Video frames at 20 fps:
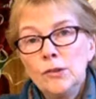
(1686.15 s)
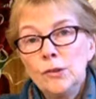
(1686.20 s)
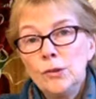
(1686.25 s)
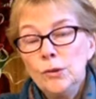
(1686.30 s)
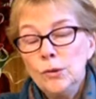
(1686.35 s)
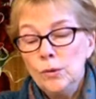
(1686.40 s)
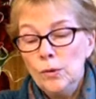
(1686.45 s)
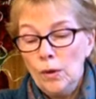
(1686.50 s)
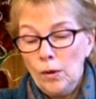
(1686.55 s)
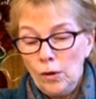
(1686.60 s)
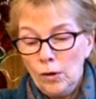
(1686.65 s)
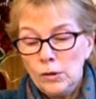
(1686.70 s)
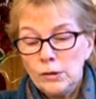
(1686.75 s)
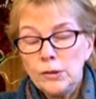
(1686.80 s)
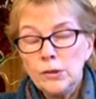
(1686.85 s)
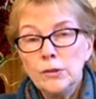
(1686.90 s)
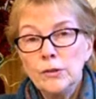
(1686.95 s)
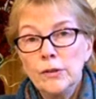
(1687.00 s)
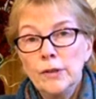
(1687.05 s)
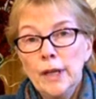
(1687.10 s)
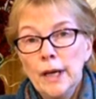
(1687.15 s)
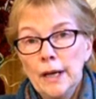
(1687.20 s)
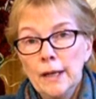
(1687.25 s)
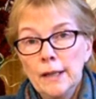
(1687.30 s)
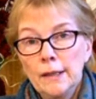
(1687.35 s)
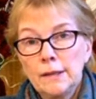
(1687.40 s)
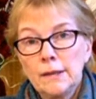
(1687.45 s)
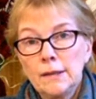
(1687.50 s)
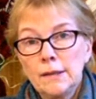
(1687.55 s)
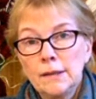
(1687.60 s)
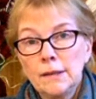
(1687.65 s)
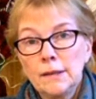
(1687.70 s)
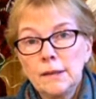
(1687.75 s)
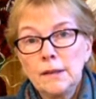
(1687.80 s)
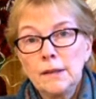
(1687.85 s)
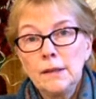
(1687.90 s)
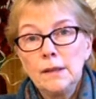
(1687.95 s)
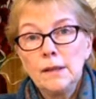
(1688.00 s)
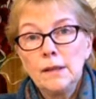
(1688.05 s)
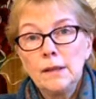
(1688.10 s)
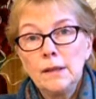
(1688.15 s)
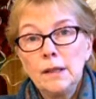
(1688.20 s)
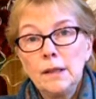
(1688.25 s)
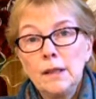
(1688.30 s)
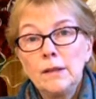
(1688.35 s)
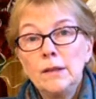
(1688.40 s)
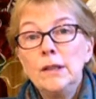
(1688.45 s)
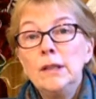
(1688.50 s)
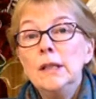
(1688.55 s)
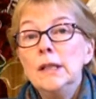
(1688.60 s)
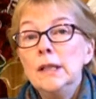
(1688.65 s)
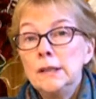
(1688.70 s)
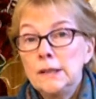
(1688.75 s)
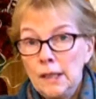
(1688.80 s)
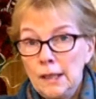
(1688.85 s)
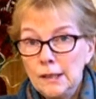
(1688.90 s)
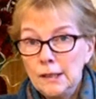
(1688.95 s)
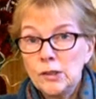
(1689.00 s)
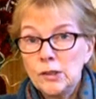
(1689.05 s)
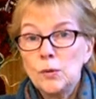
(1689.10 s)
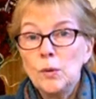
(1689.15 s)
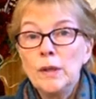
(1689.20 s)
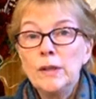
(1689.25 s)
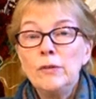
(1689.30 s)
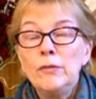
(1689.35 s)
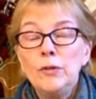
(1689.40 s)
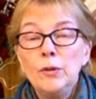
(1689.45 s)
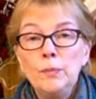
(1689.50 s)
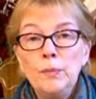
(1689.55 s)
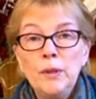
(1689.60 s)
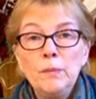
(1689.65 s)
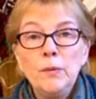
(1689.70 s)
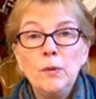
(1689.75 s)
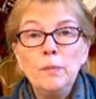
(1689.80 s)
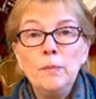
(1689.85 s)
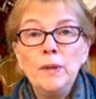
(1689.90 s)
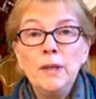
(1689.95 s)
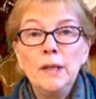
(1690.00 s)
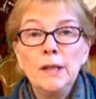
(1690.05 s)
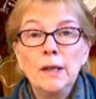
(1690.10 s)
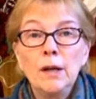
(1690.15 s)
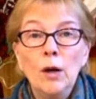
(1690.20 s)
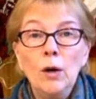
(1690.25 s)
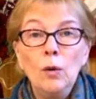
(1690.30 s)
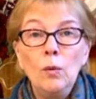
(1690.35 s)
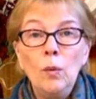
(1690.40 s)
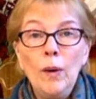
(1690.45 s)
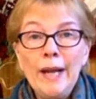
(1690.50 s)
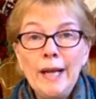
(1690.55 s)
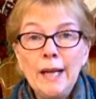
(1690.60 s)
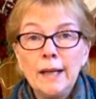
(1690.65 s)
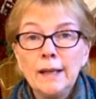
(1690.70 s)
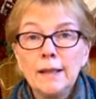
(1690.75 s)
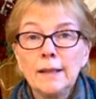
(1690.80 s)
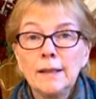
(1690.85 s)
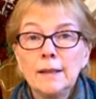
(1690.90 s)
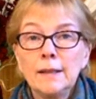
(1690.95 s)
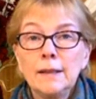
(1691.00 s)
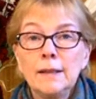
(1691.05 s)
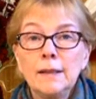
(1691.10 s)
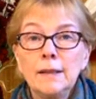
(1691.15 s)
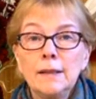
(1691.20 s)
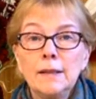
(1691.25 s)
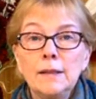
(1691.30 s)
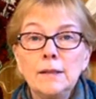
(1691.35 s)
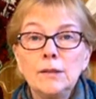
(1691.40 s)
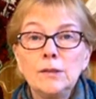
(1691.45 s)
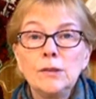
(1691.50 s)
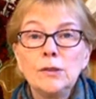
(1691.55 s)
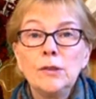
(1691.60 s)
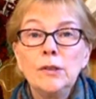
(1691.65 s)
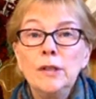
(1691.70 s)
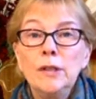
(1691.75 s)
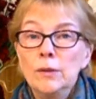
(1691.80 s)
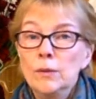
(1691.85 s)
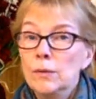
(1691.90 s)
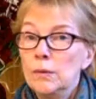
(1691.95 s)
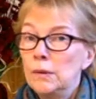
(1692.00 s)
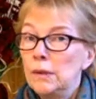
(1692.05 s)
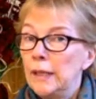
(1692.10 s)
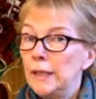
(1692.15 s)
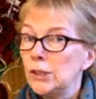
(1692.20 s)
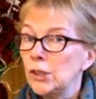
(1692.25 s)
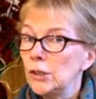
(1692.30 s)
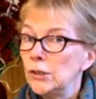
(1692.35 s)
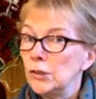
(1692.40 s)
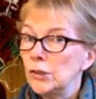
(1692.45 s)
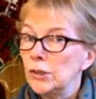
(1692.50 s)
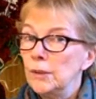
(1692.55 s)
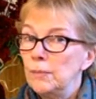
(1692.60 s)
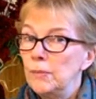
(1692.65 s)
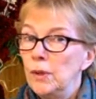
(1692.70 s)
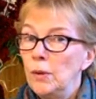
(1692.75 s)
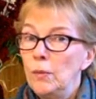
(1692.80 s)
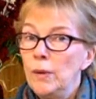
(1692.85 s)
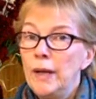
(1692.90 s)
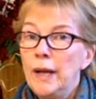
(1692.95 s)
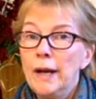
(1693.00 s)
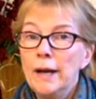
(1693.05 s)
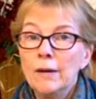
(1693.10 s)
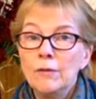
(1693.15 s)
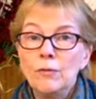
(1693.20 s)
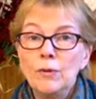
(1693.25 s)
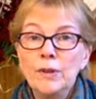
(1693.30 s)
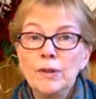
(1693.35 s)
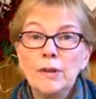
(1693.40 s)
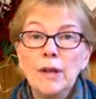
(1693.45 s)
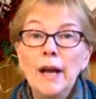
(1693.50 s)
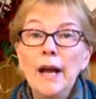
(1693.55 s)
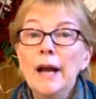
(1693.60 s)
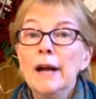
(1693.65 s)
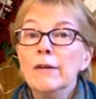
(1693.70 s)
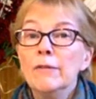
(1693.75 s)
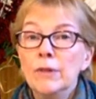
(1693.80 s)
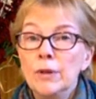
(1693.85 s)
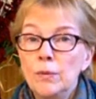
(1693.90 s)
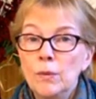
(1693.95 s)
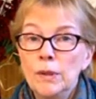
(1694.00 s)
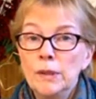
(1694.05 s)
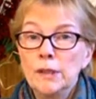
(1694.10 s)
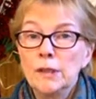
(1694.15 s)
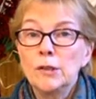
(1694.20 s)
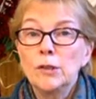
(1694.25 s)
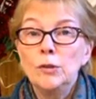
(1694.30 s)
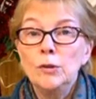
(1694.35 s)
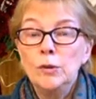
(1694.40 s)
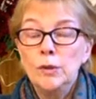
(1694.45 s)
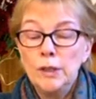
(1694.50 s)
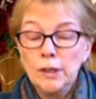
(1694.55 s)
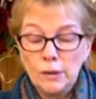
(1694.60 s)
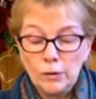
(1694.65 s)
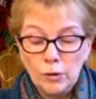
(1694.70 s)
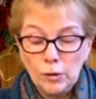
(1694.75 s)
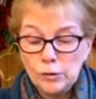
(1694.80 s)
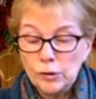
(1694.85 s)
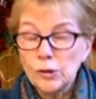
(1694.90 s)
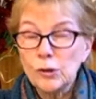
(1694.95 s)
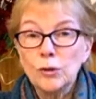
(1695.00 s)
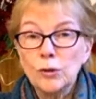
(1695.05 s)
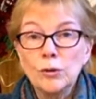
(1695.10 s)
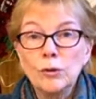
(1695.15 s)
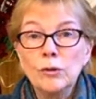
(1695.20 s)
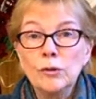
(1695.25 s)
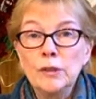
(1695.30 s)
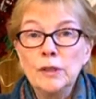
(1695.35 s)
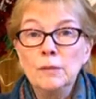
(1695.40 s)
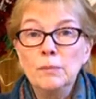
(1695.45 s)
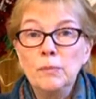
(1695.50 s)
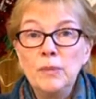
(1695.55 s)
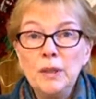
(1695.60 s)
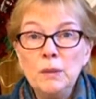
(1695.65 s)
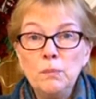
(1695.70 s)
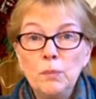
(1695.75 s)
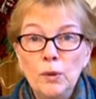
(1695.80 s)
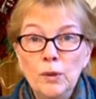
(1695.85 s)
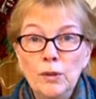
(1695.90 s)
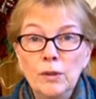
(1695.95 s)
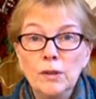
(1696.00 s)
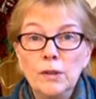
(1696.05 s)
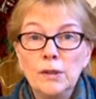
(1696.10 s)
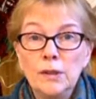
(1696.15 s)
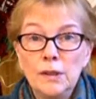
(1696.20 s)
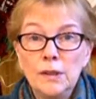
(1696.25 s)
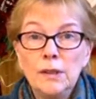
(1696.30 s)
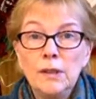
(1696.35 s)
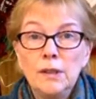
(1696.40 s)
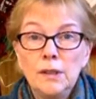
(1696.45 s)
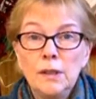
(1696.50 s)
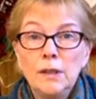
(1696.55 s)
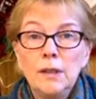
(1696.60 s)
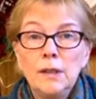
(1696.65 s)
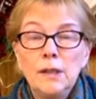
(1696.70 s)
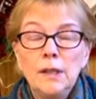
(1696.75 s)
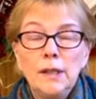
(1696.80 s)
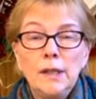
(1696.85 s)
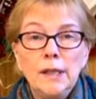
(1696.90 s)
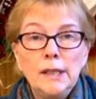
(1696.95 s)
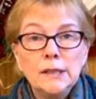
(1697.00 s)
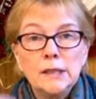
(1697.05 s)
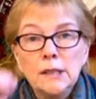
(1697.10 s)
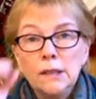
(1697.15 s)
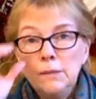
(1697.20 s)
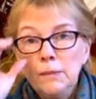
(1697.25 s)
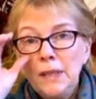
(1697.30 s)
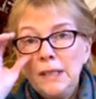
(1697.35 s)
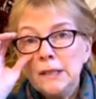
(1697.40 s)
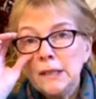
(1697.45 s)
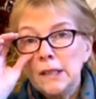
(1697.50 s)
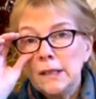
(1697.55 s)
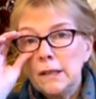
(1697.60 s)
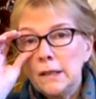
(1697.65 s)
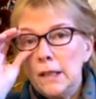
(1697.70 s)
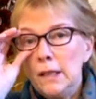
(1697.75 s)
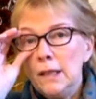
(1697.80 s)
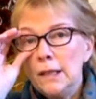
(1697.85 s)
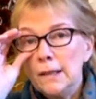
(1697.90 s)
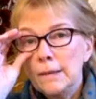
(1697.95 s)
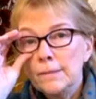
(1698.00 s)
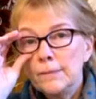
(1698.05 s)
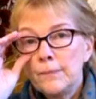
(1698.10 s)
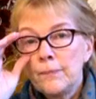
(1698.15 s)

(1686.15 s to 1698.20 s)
to alter that, it takes quite a few people being awake to the relationship that we have with everyone, including those turtled in people. It's an amazing thing.